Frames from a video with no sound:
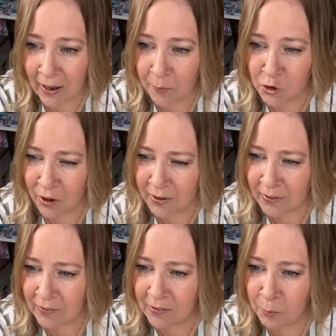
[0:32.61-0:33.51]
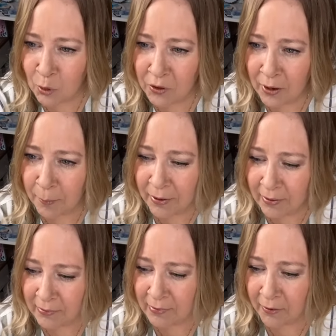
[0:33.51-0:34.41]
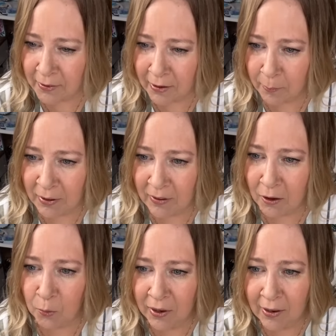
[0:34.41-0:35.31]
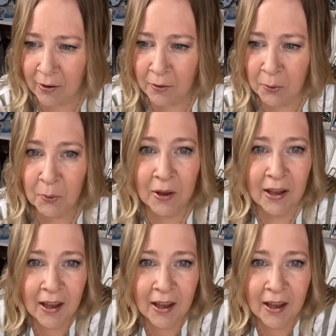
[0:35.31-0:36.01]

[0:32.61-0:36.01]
I'm trying to get this pulled up, but it is not coming. There we go.